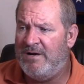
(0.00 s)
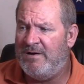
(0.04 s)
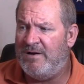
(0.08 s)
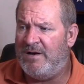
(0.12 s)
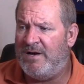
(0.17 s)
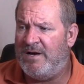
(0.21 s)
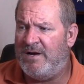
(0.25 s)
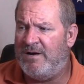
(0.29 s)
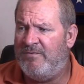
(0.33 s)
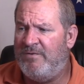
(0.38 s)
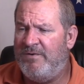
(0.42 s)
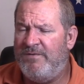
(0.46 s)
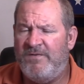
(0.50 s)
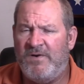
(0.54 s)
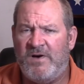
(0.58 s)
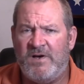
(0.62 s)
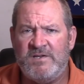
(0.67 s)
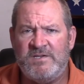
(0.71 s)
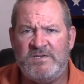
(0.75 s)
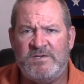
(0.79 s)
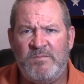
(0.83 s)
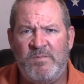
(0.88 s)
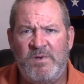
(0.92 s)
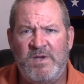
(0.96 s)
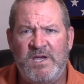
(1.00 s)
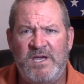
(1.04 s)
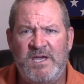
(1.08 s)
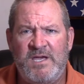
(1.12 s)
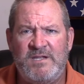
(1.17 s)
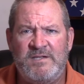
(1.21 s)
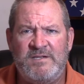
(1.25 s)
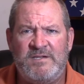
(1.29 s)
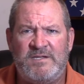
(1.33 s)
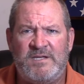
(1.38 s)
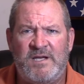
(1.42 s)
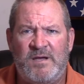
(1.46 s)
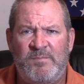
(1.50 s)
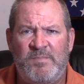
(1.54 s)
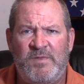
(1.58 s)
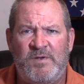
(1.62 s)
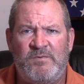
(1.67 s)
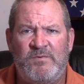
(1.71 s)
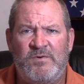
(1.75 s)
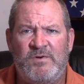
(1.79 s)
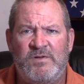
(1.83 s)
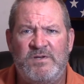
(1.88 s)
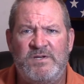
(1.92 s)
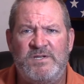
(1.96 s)
Uh, we've also been getting
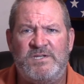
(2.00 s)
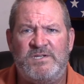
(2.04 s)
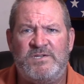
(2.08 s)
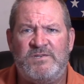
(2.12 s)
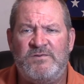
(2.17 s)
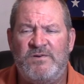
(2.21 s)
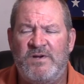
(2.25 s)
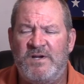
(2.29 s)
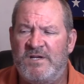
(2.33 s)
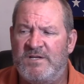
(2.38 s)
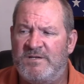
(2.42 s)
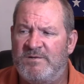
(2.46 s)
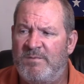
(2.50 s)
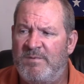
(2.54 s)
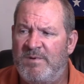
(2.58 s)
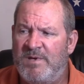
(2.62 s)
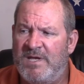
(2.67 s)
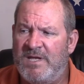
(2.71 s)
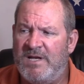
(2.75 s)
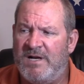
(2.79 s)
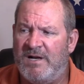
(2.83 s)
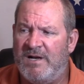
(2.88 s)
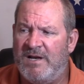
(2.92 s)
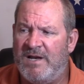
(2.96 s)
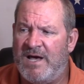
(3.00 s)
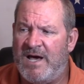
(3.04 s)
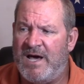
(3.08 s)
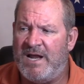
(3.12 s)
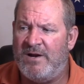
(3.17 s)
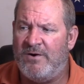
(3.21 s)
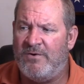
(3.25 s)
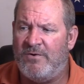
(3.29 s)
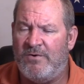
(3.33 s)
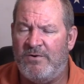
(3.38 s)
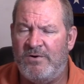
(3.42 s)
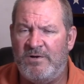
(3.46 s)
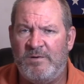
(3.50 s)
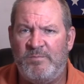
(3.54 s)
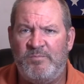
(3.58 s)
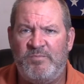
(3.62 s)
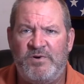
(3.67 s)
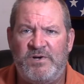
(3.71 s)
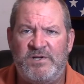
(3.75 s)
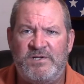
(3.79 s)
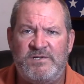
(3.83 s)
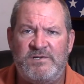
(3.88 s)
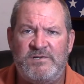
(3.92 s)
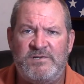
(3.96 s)
something really strange. We've been getting a lot of oil
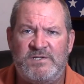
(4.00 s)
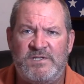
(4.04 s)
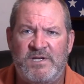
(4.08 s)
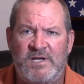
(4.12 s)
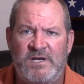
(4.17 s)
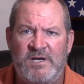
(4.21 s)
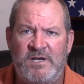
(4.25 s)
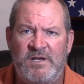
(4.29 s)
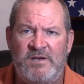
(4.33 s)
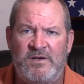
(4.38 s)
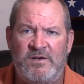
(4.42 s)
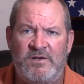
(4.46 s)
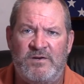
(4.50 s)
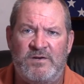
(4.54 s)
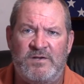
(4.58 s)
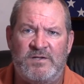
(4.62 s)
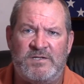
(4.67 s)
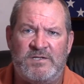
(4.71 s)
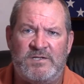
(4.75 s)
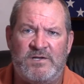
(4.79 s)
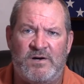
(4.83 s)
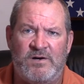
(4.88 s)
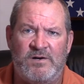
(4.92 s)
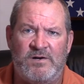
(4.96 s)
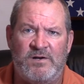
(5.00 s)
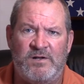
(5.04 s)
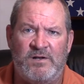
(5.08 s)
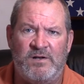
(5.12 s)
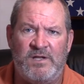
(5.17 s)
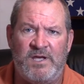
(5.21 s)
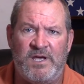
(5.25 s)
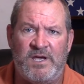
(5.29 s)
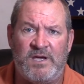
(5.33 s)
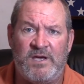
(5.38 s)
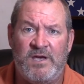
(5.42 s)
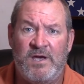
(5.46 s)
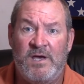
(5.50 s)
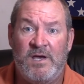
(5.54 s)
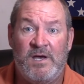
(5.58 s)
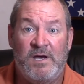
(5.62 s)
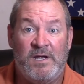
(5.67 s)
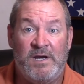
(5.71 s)
pressure sending units starting to leak.